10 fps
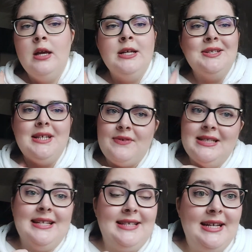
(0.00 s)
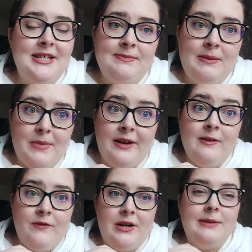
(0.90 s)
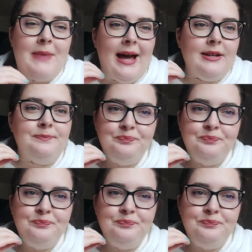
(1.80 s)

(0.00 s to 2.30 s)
So definitely anxiety has been very, very bad.